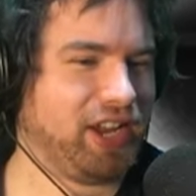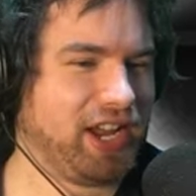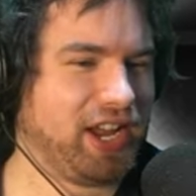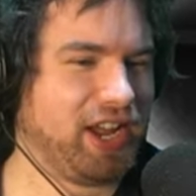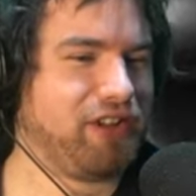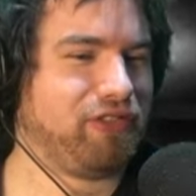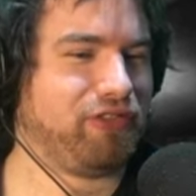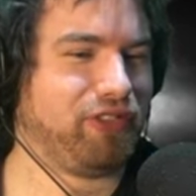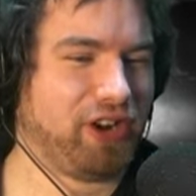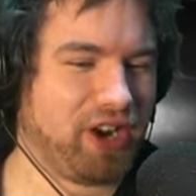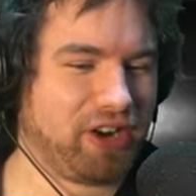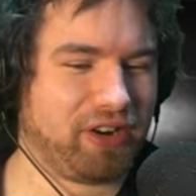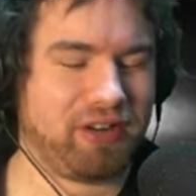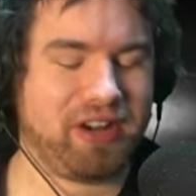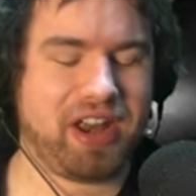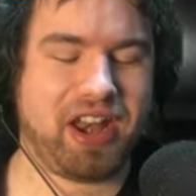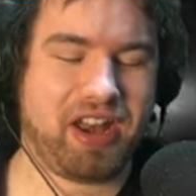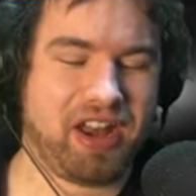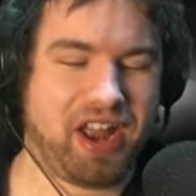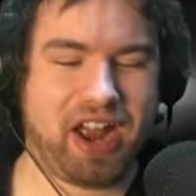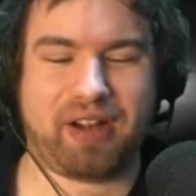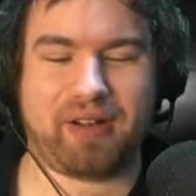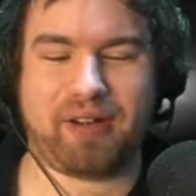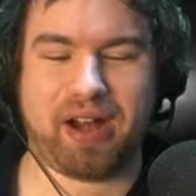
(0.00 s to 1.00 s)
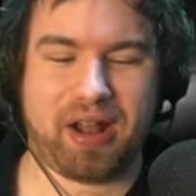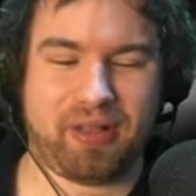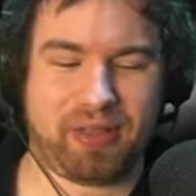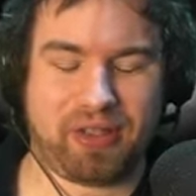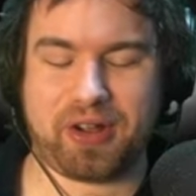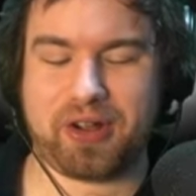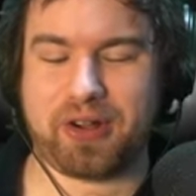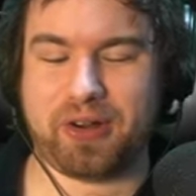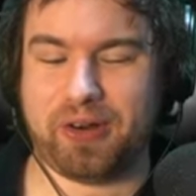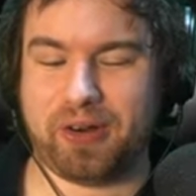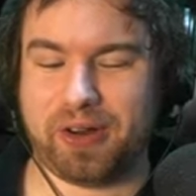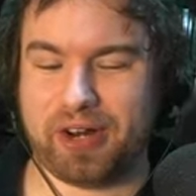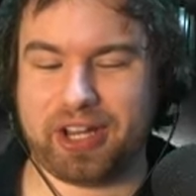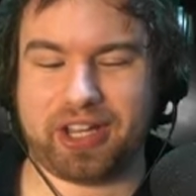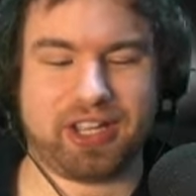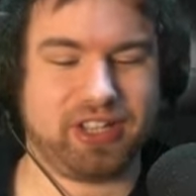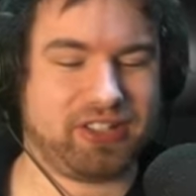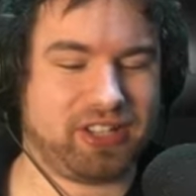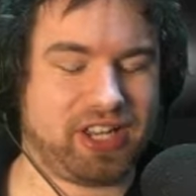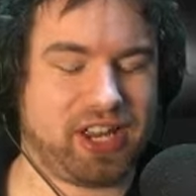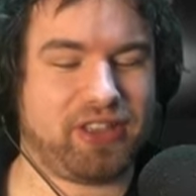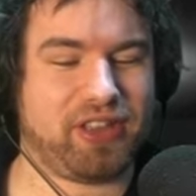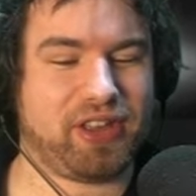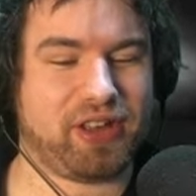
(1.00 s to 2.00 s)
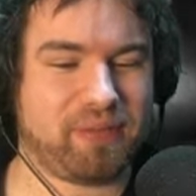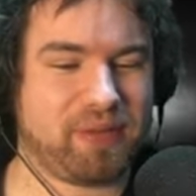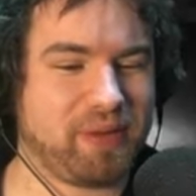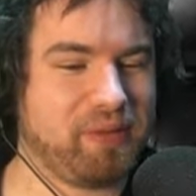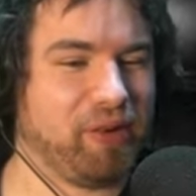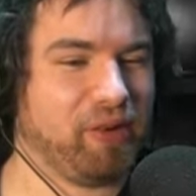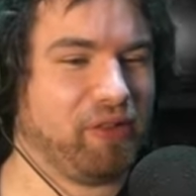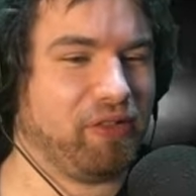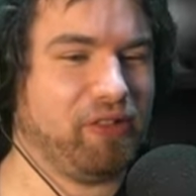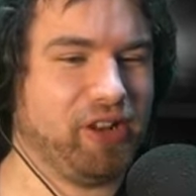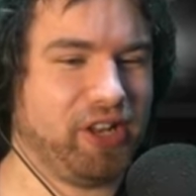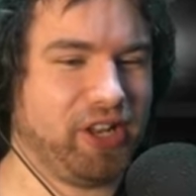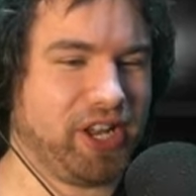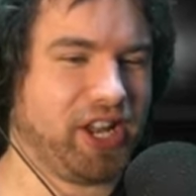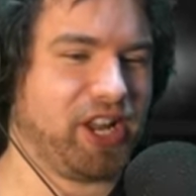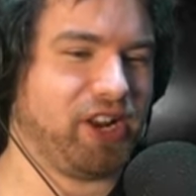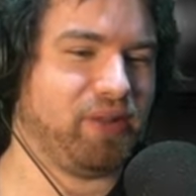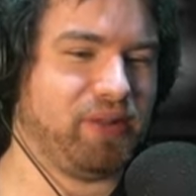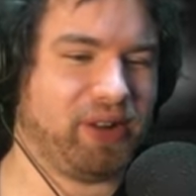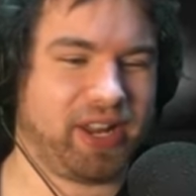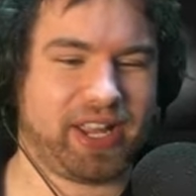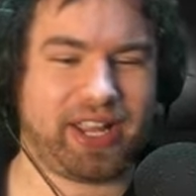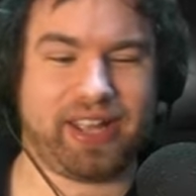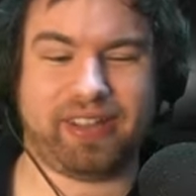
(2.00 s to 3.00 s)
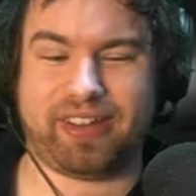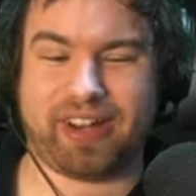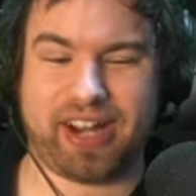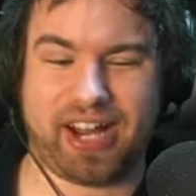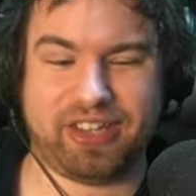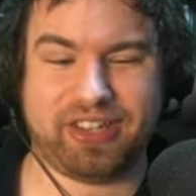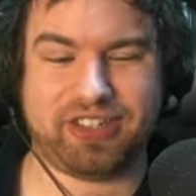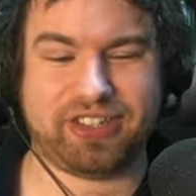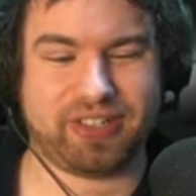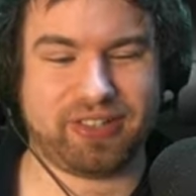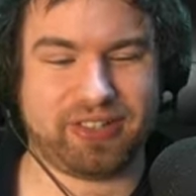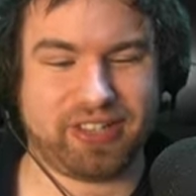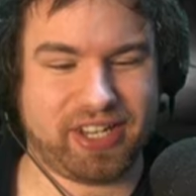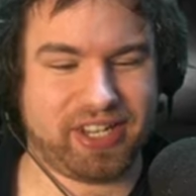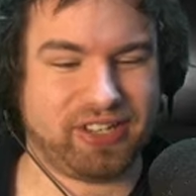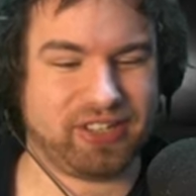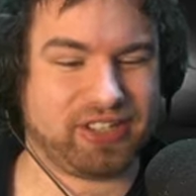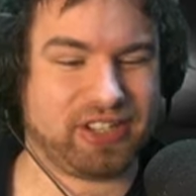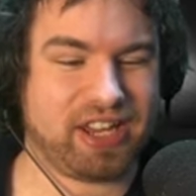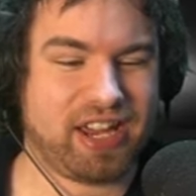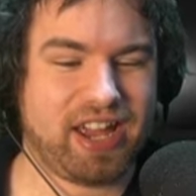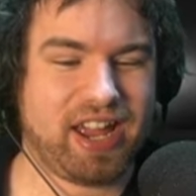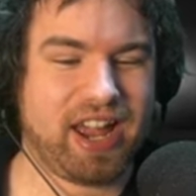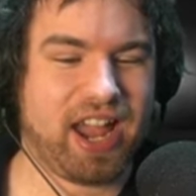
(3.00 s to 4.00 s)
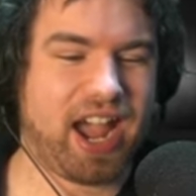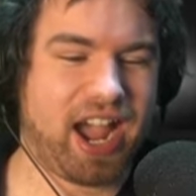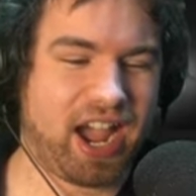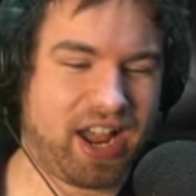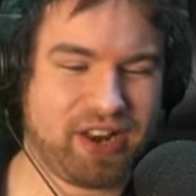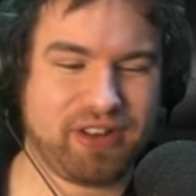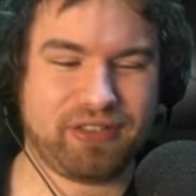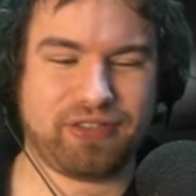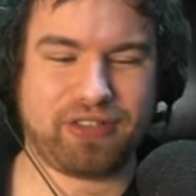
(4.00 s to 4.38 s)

for Arena around the corner because I think people are really gonna want to get their hands on these. And of